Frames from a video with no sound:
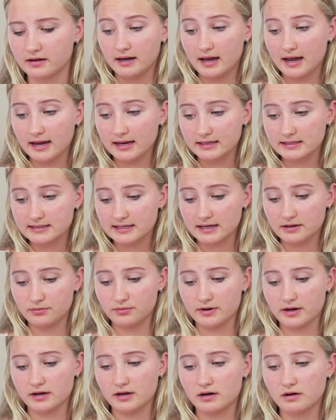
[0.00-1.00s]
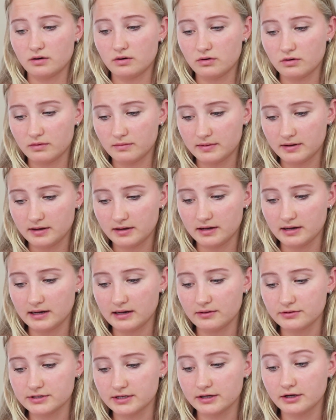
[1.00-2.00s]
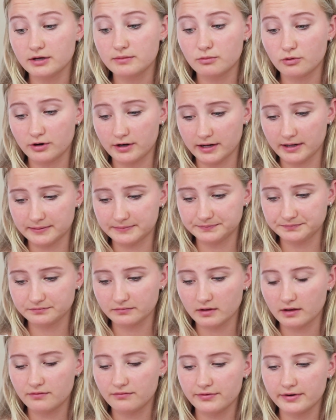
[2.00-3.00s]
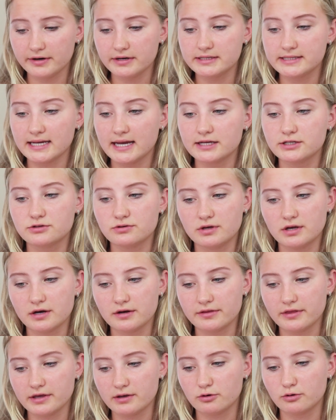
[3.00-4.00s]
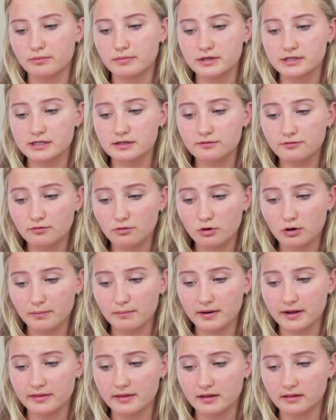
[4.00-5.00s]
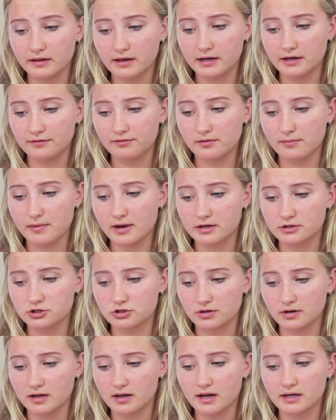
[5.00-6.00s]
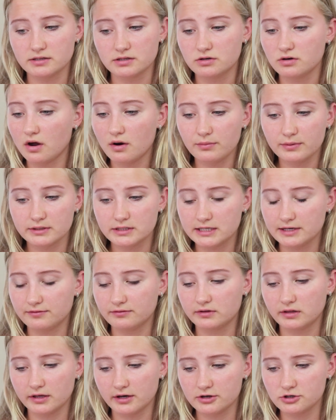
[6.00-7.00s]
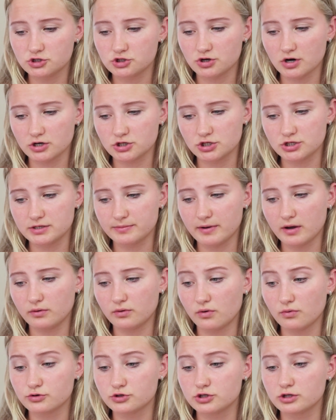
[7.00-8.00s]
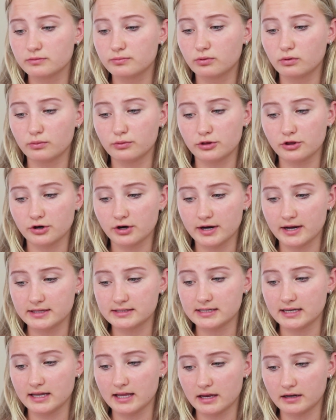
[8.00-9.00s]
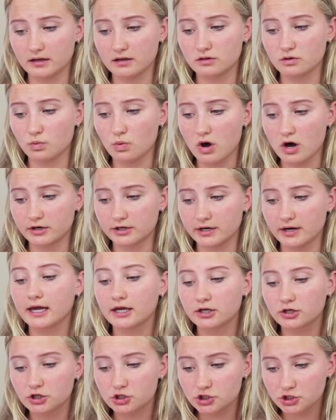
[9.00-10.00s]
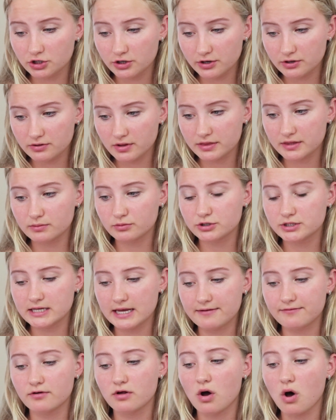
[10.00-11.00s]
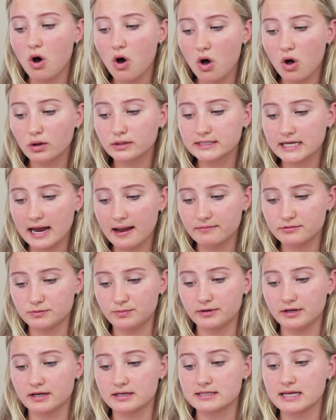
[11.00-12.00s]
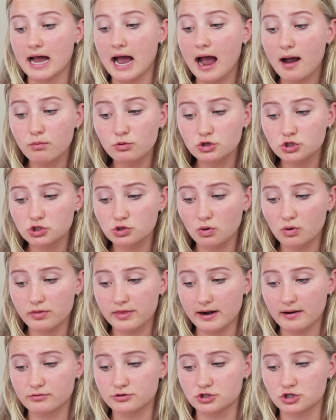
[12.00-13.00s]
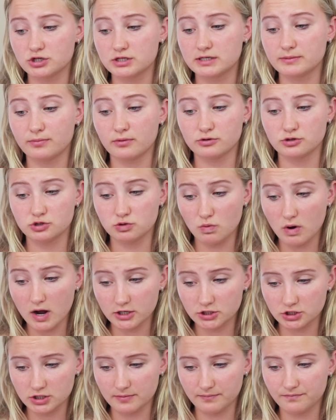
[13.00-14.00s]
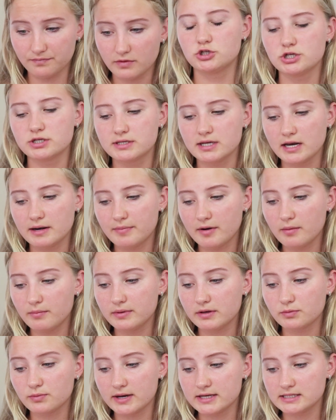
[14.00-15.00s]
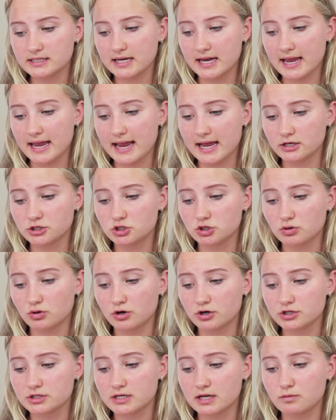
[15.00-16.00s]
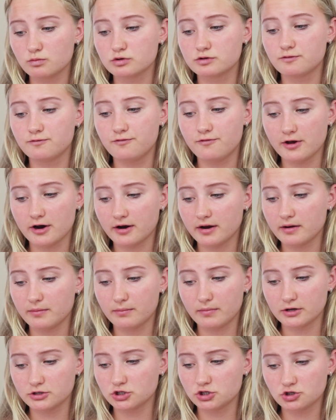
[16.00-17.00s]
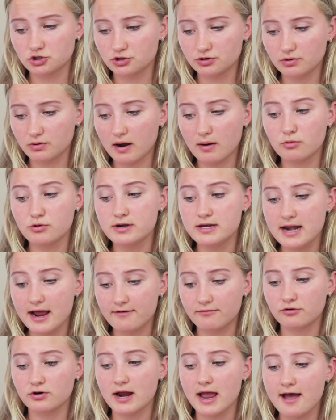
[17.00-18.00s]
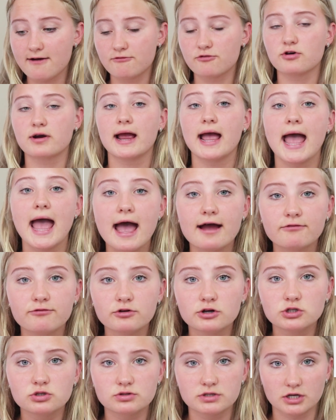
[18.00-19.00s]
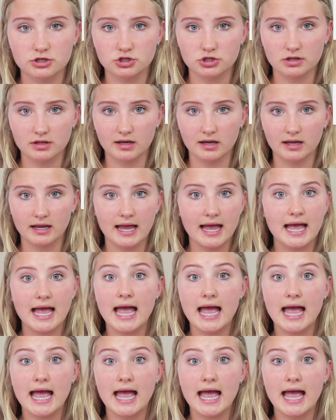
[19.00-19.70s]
And I said when I got home, I was like, good morning. I'm very sad to hear that you were misinformed by that lady from yesterday. I did not receive clear instructions about going to the pool with the kids and getting in the water. I can assure you that they were safe at all times because I was told that I was just supposed to watch them. What she said about me raising a hand to her son was very much untrue. I would never, ever, ever do such a thing.